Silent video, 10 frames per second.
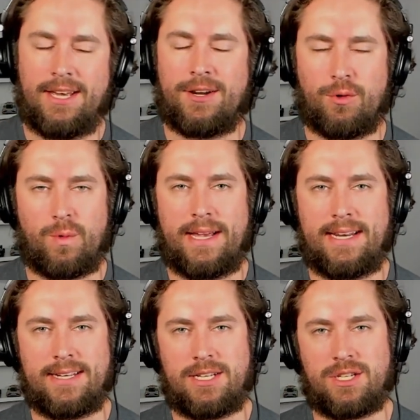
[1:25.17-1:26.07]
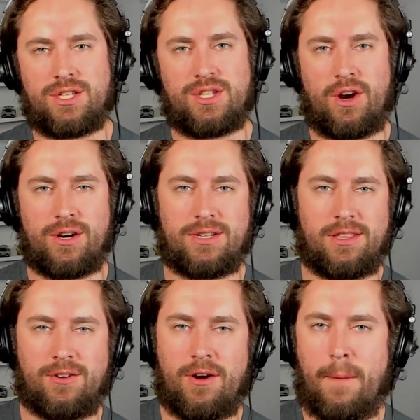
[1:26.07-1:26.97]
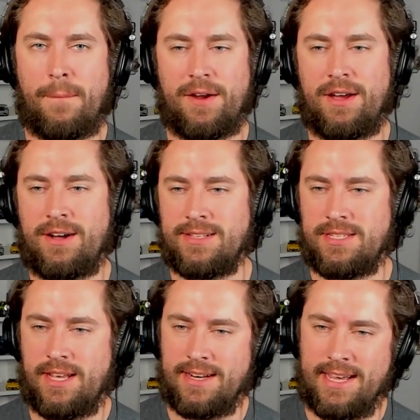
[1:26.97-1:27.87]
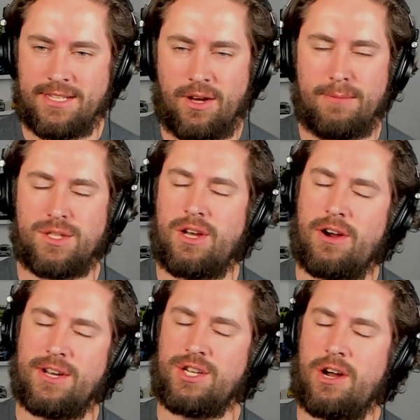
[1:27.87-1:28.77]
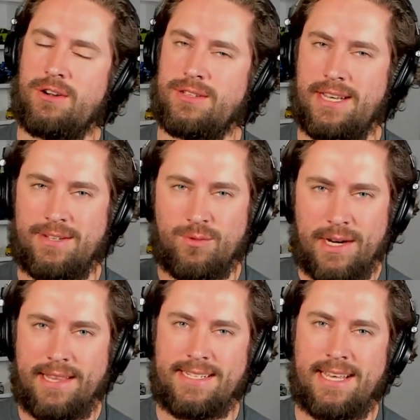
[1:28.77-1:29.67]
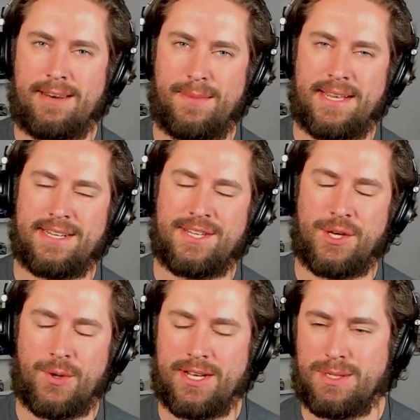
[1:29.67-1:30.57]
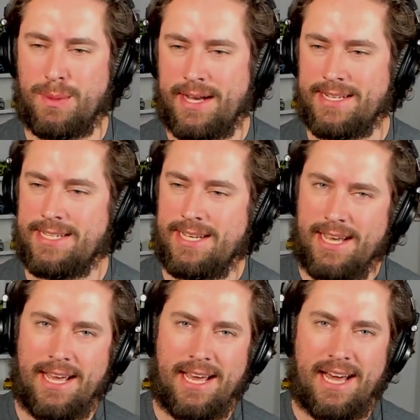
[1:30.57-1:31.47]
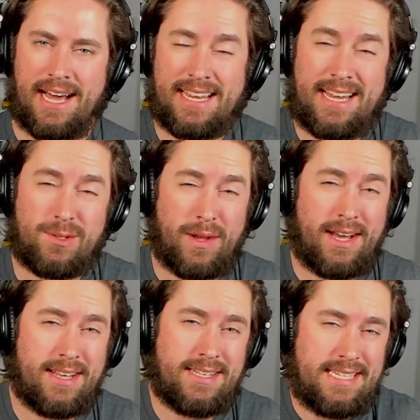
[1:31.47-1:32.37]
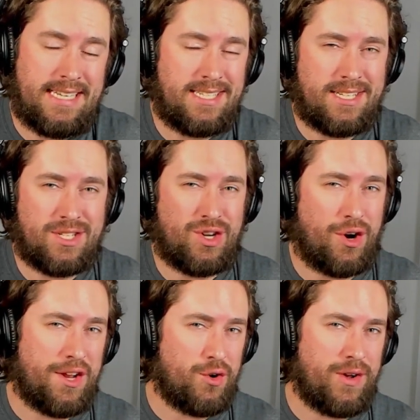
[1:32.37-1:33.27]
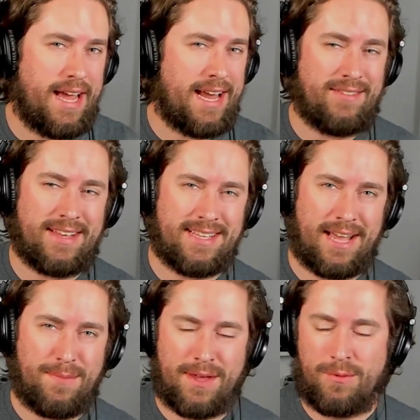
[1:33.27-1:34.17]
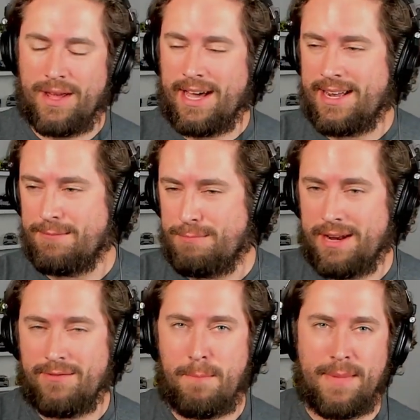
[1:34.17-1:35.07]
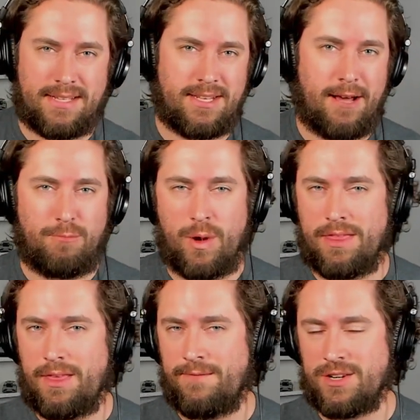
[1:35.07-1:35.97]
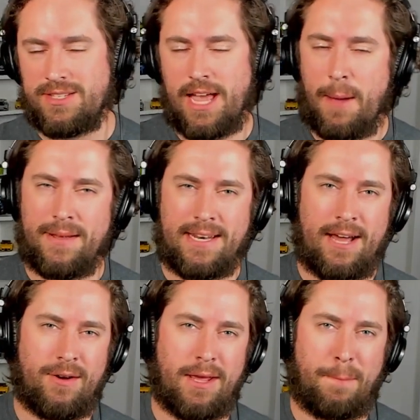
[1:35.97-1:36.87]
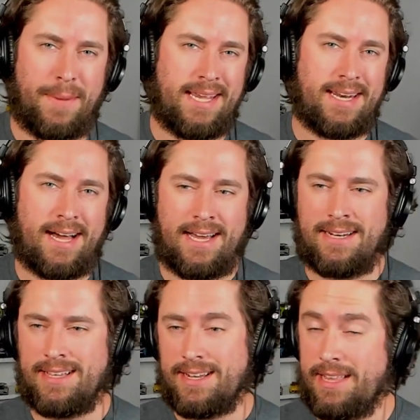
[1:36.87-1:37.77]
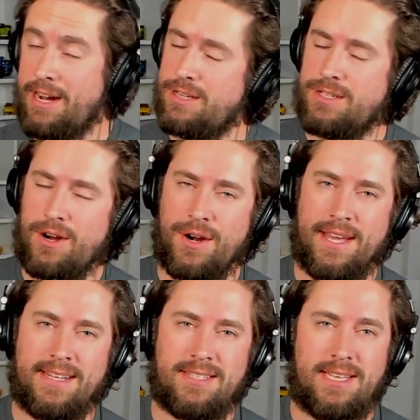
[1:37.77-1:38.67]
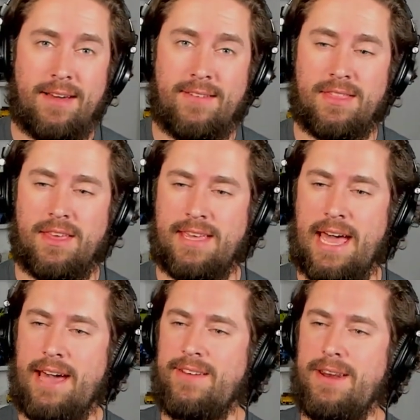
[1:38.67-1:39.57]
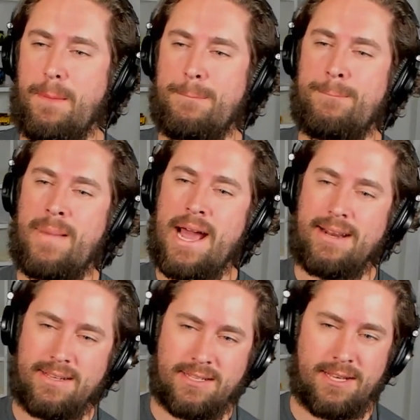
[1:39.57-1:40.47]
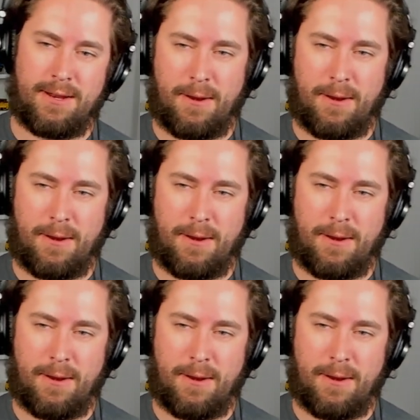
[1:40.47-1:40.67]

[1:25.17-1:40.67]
grid to start the Grand Prix on Sunday. So I'm sorry, Charles, I really didn't mean to do it, but I guess we got a decent starting grid out of it. I mean, we got a bit of a mix-up with Verstappen down in P9, Leclerc starting in 7th, Kevin Magnussen,